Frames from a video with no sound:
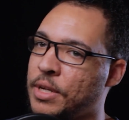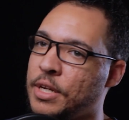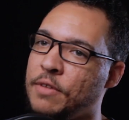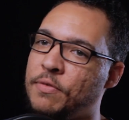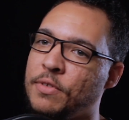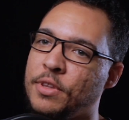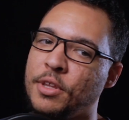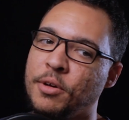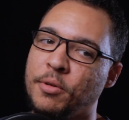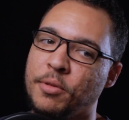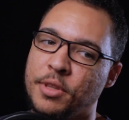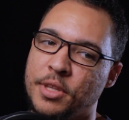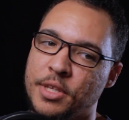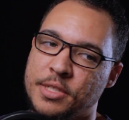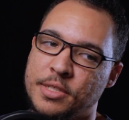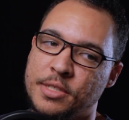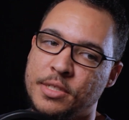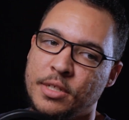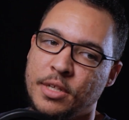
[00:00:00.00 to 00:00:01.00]
And even though
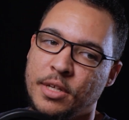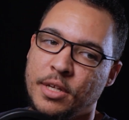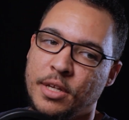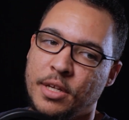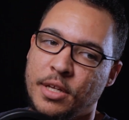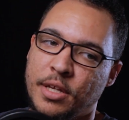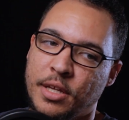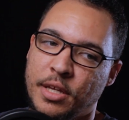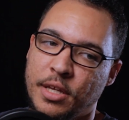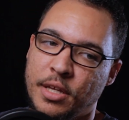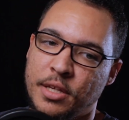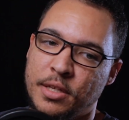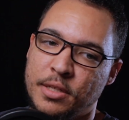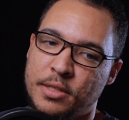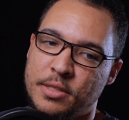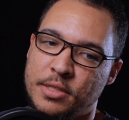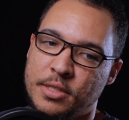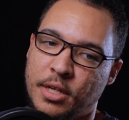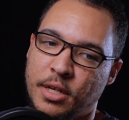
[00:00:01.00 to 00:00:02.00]
this
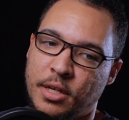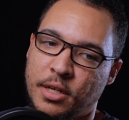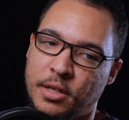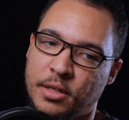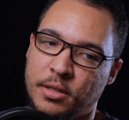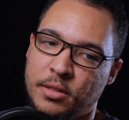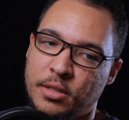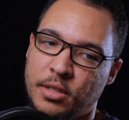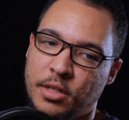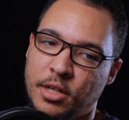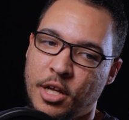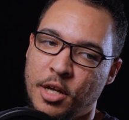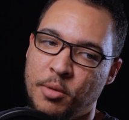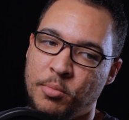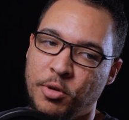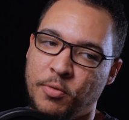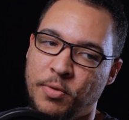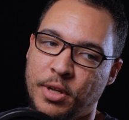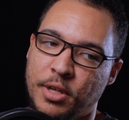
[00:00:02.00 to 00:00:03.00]
is a
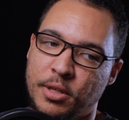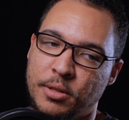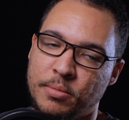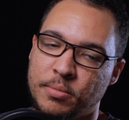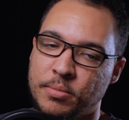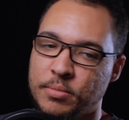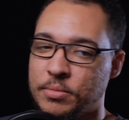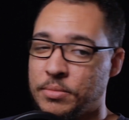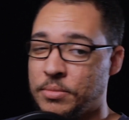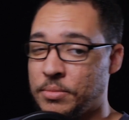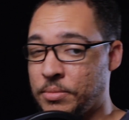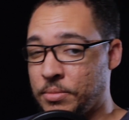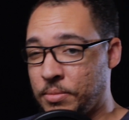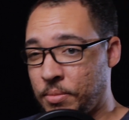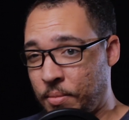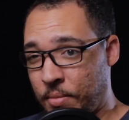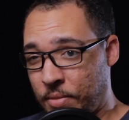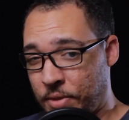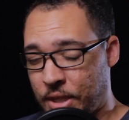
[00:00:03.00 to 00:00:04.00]
movie
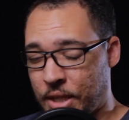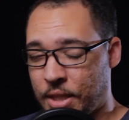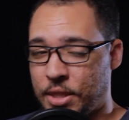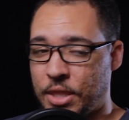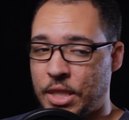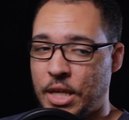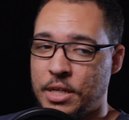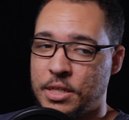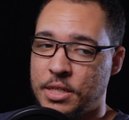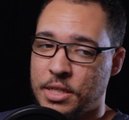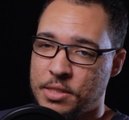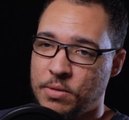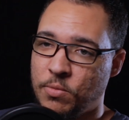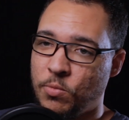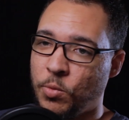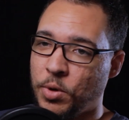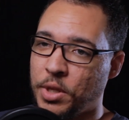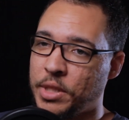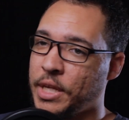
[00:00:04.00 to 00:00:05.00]
that
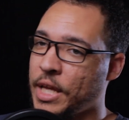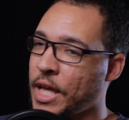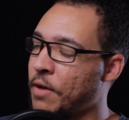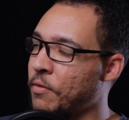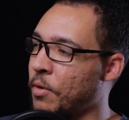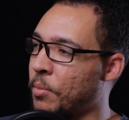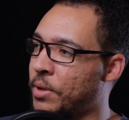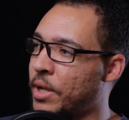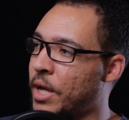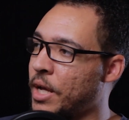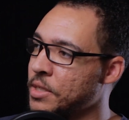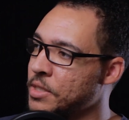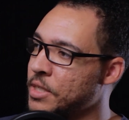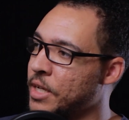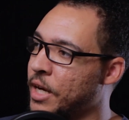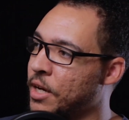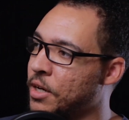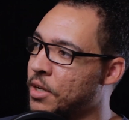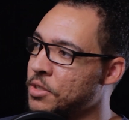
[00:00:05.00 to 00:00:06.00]
doesn't really have a plot
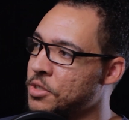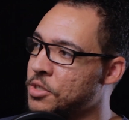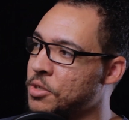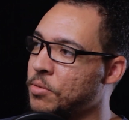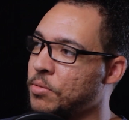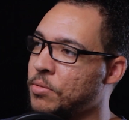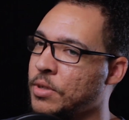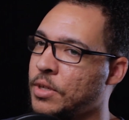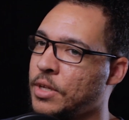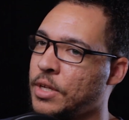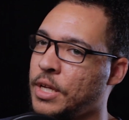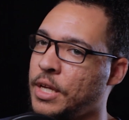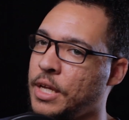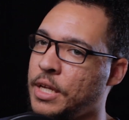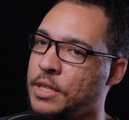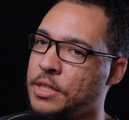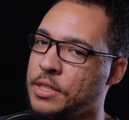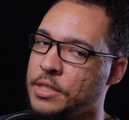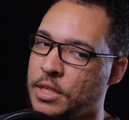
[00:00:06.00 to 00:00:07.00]
to hang on to,
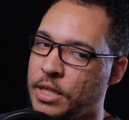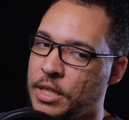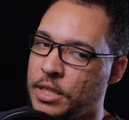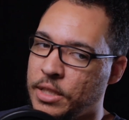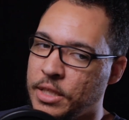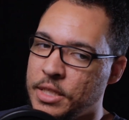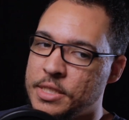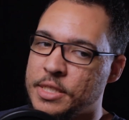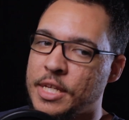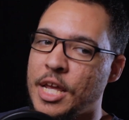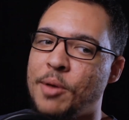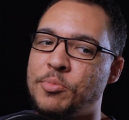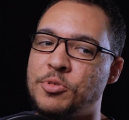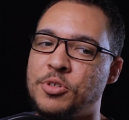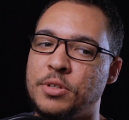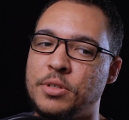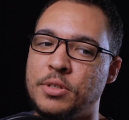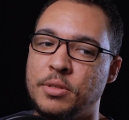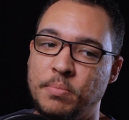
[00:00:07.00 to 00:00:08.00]
it at least
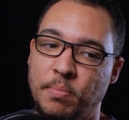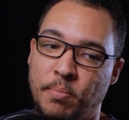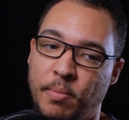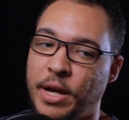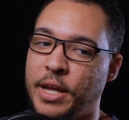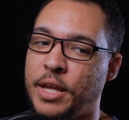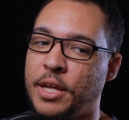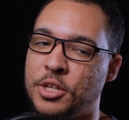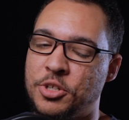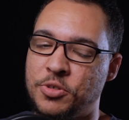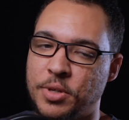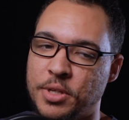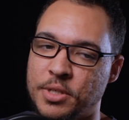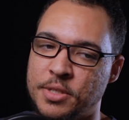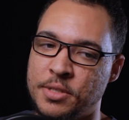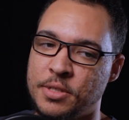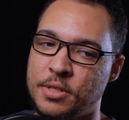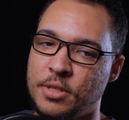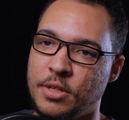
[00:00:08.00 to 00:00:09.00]
captured my
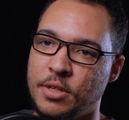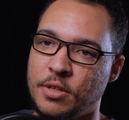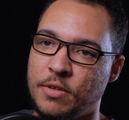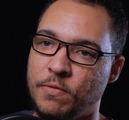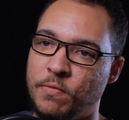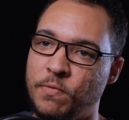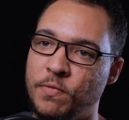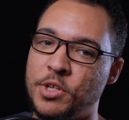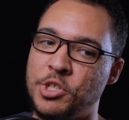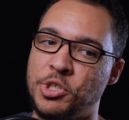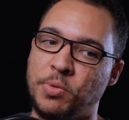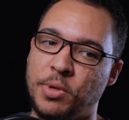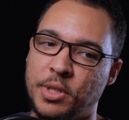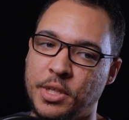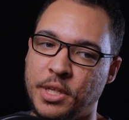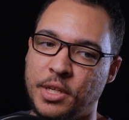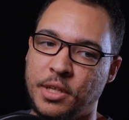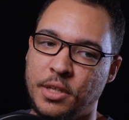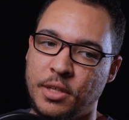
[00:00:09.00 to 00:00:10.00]
interest
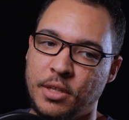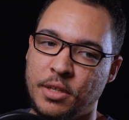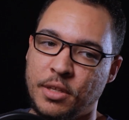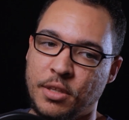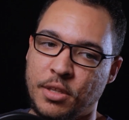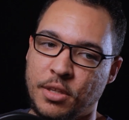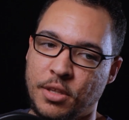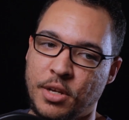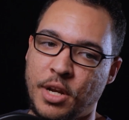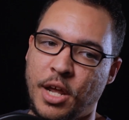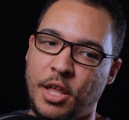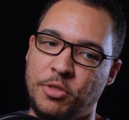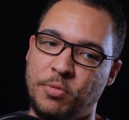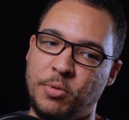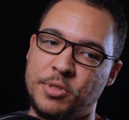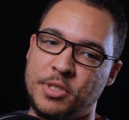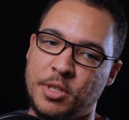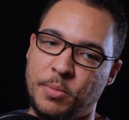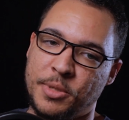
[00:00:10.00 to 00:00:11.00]
visually, not
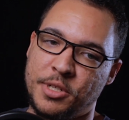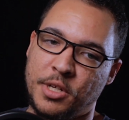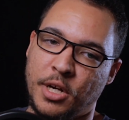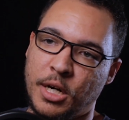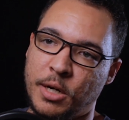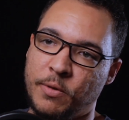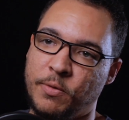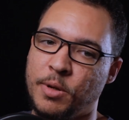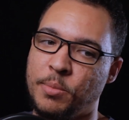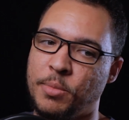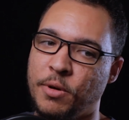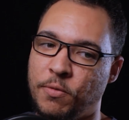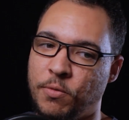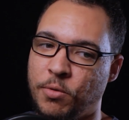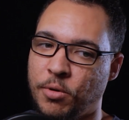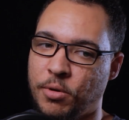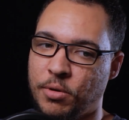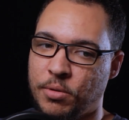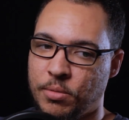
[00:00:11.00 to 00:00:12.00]
through cinematography, but
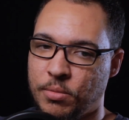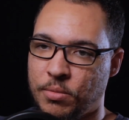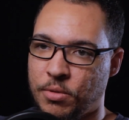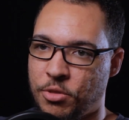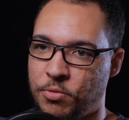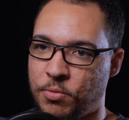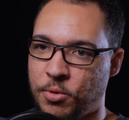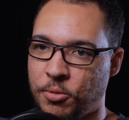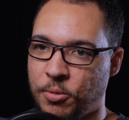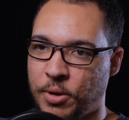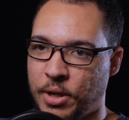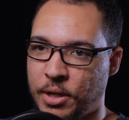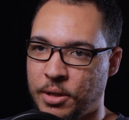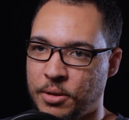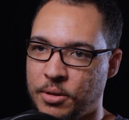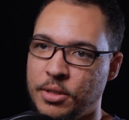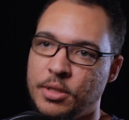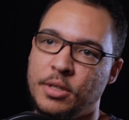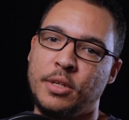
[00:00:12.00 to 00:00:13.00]
through
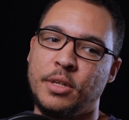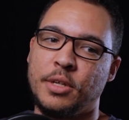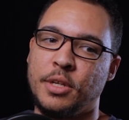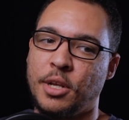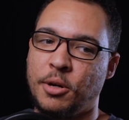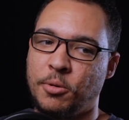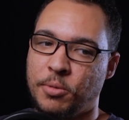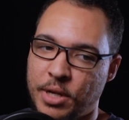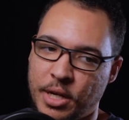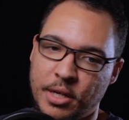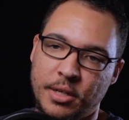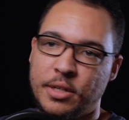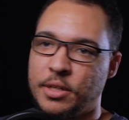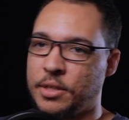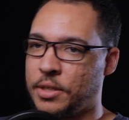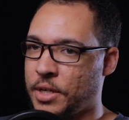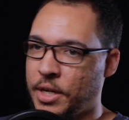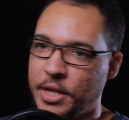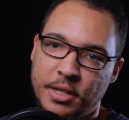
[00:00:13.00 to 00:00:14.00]
cut
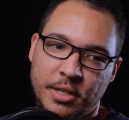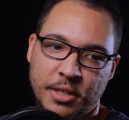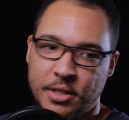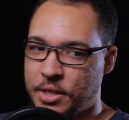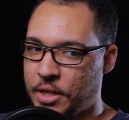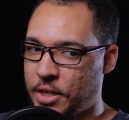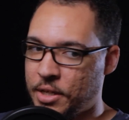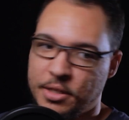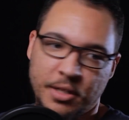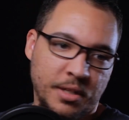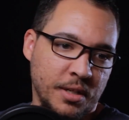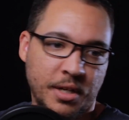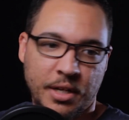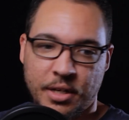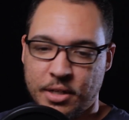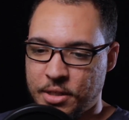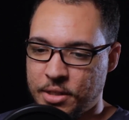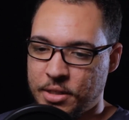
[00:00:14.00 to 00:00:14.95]
and cut, cut.